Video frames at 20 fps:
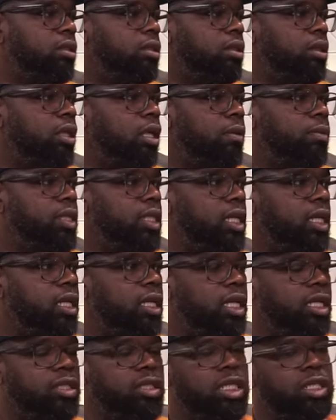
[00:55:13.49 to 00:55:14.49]
You mm-hmm. I'm saying?
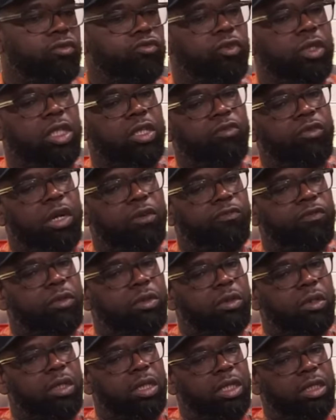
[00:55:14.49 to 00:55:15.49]
It's it's really rough
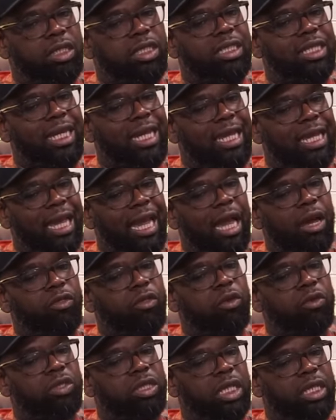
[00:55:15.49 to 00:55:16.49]
seeing how
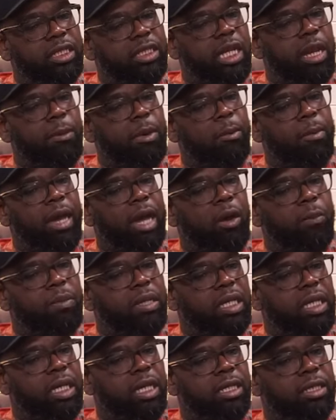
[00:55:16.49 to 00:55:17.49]
those things come about
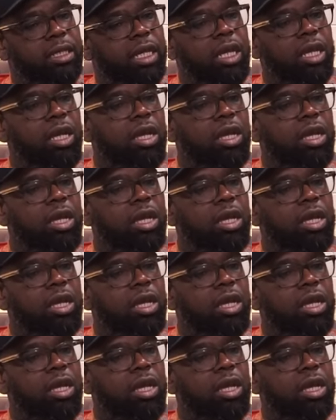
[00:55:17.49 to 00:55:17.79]
because